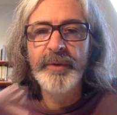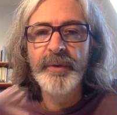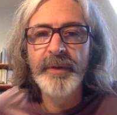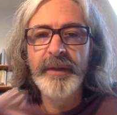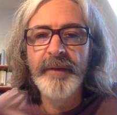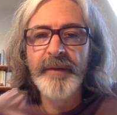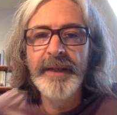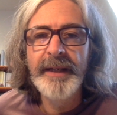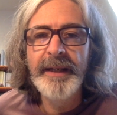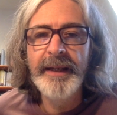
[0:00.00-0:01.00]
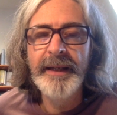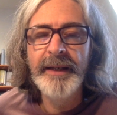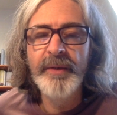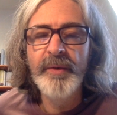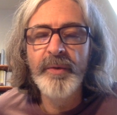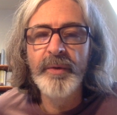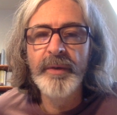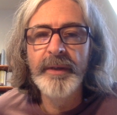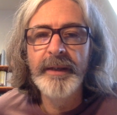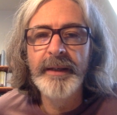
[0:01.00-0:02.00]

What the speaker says: sure that it offers anything at all